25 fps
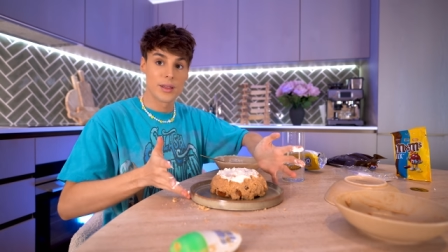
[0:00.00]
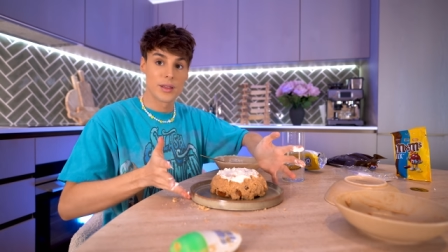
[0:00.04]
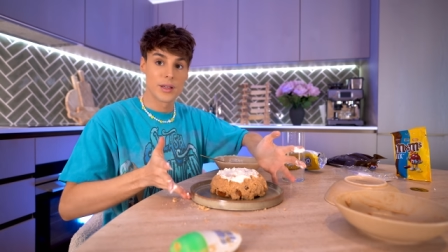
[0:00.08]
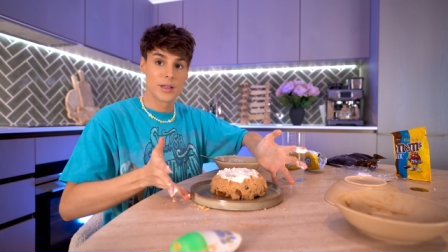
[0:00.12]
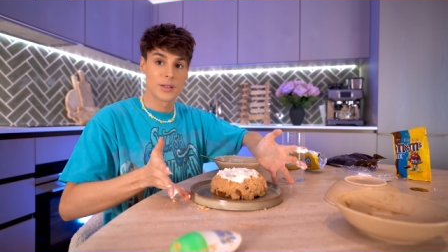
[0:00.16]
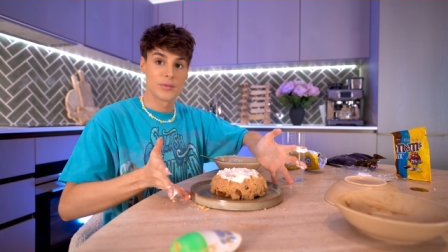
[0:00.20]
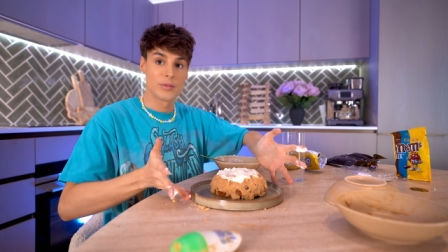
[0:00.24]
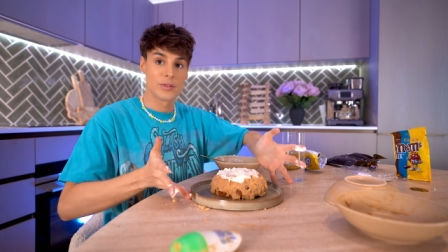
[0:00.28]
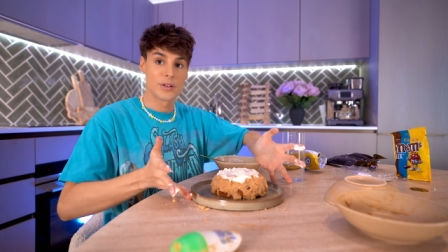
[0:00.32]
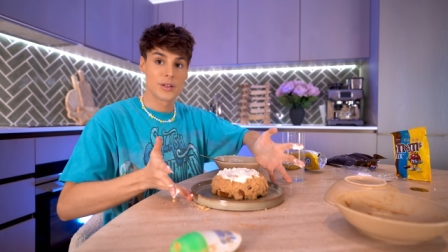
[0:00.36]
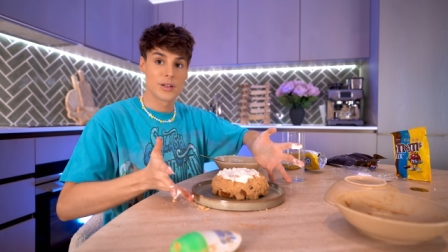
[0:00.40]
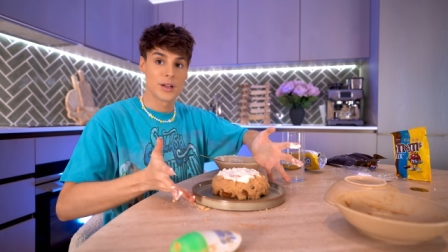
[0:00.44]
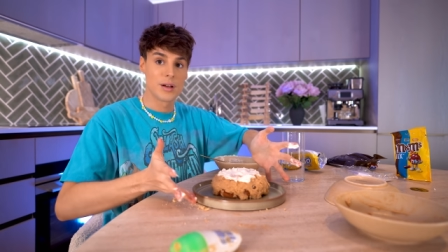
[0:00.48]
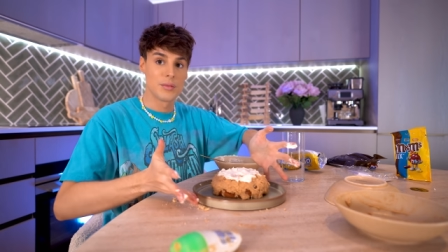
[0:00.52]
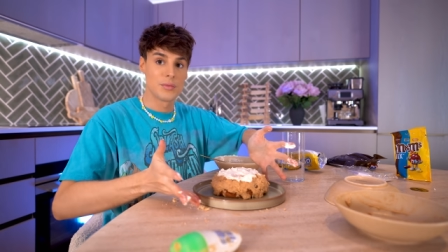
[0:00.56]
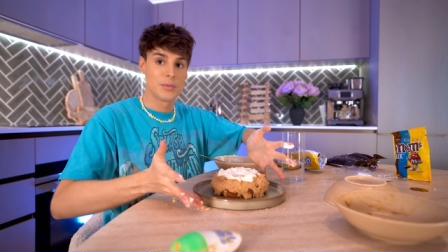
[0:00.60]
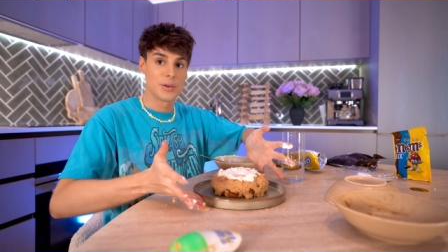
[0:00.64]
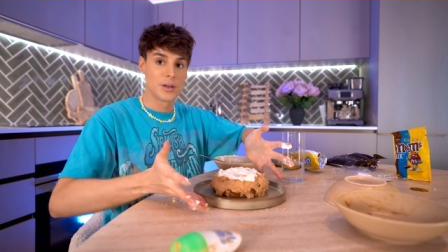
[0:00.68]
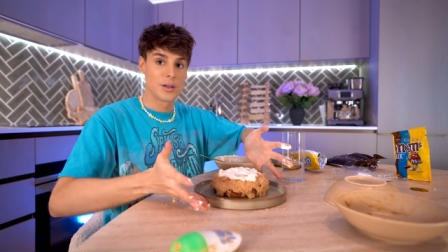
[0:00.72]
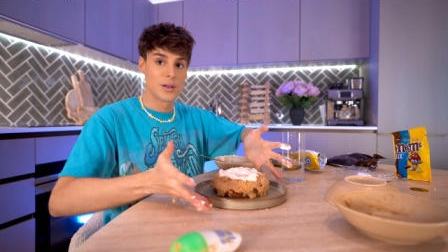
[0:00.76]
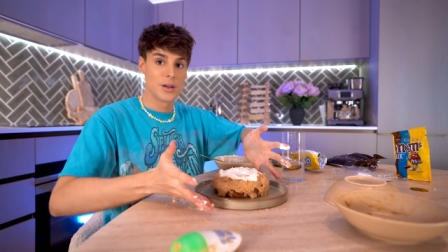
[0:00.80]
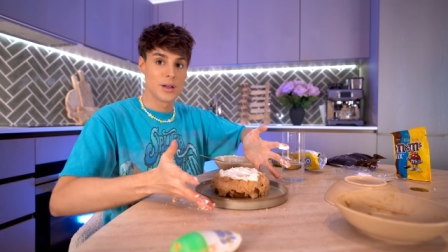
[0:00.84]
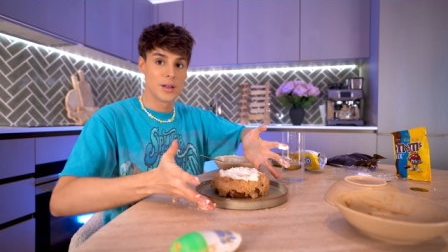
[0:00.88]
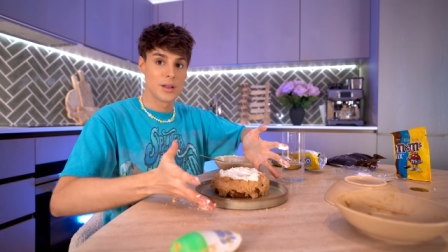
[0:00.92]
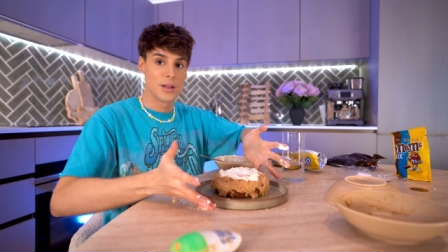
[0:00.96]
this for
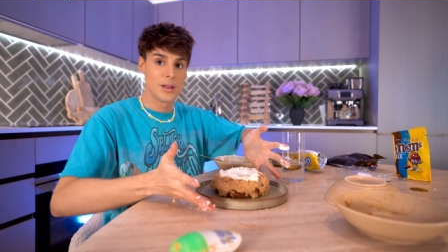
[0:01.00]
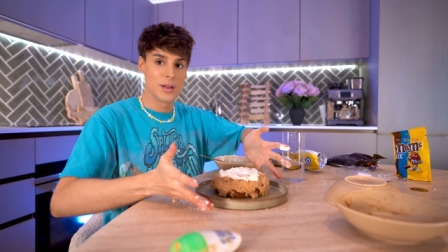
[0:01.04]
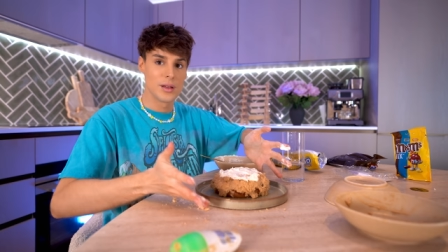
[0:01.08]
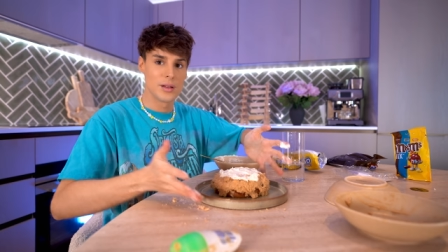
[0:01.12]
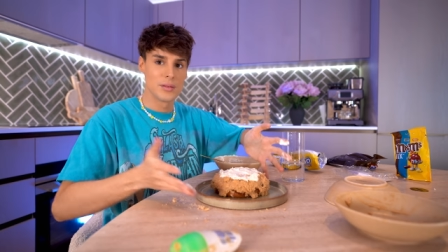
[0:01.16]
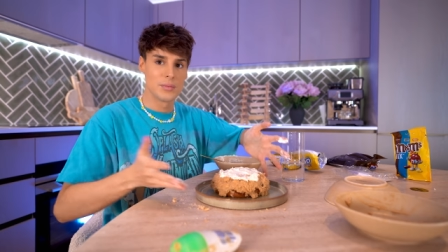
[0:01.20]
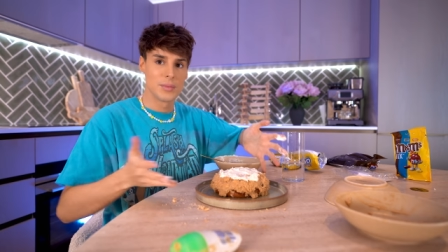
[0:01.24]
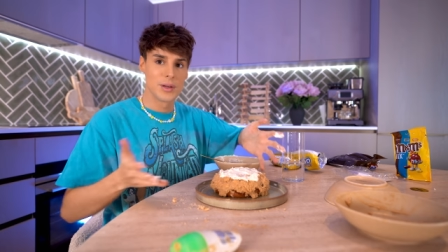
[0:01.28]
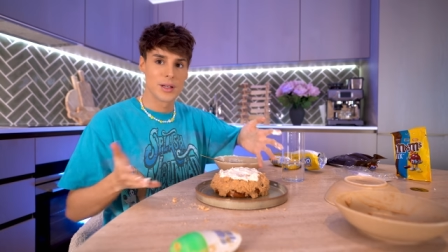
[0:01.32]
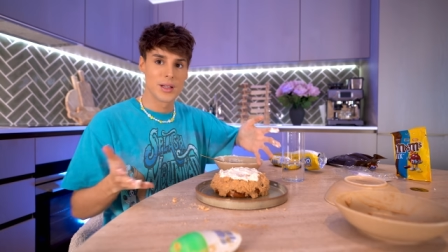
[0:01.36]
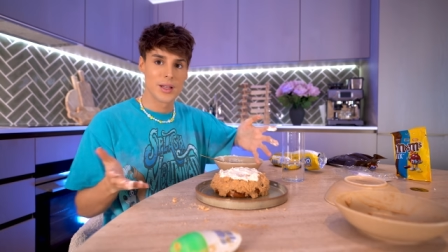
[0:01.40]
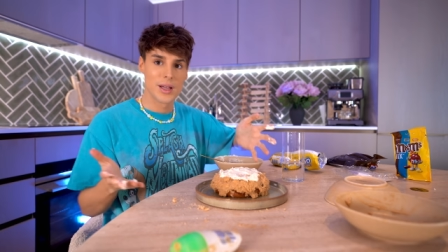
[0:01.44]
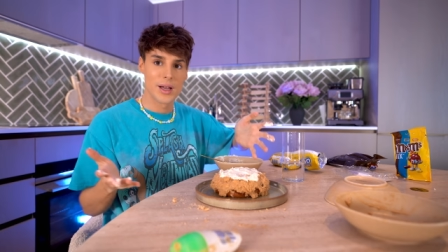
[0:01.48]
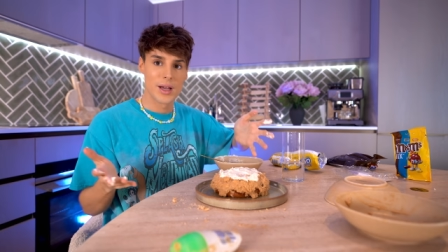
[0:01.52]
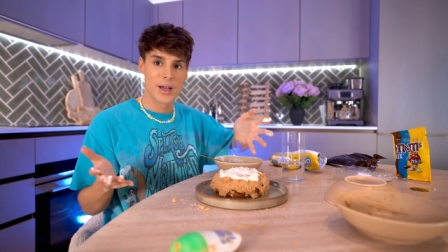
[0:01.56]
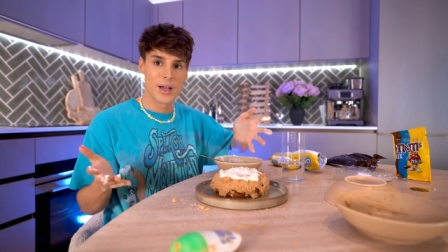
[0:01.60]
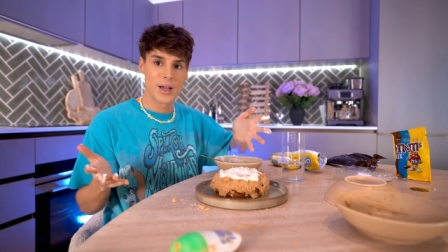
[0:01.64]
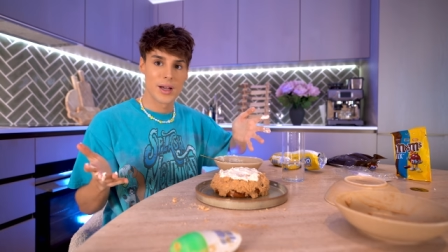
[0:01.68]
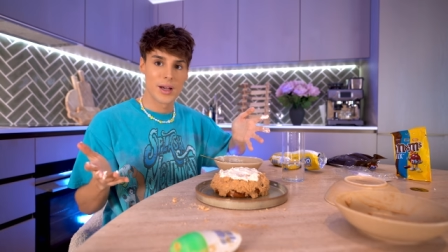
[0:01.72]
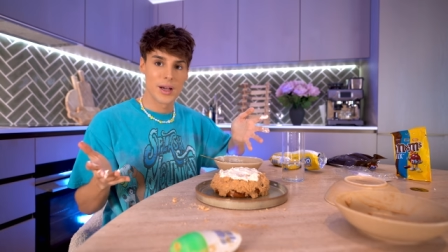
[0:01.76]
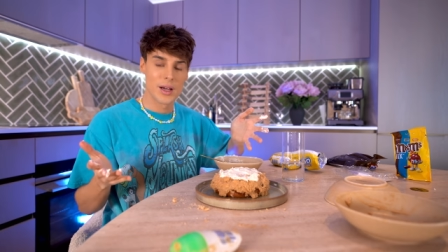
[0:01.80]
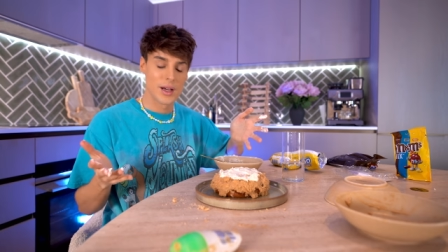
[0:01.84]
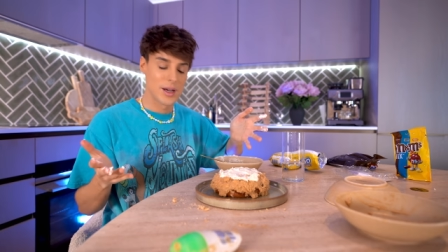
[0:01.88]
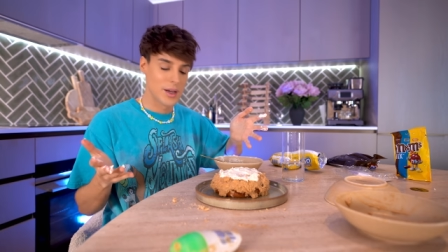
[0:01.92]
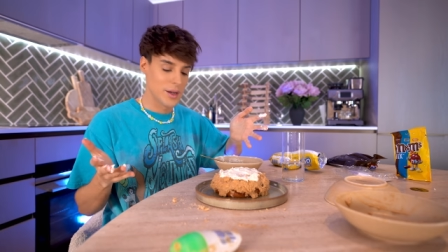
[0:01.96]
someone and they'd be
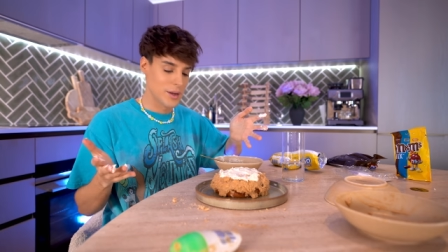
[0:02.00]
like...